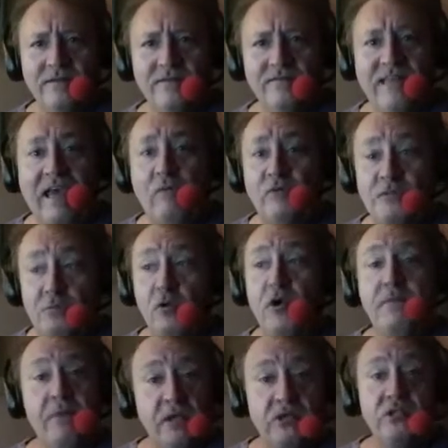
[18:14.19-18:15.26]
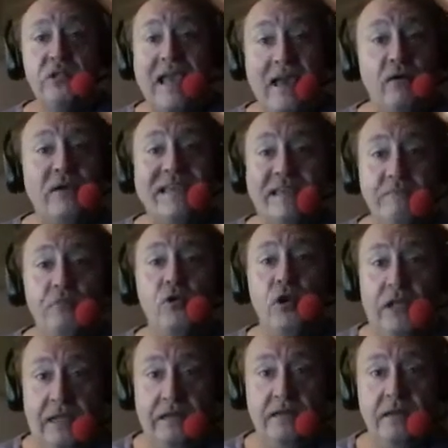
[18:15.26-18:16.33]
That was pretty much how he
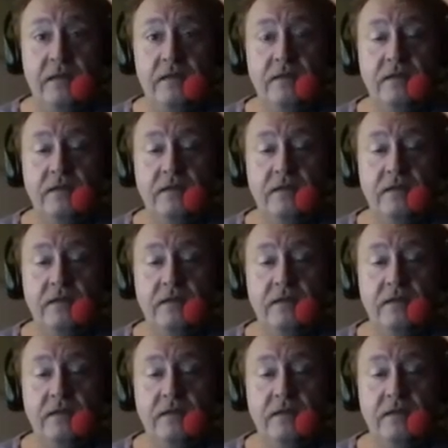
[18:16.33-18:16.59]
put it.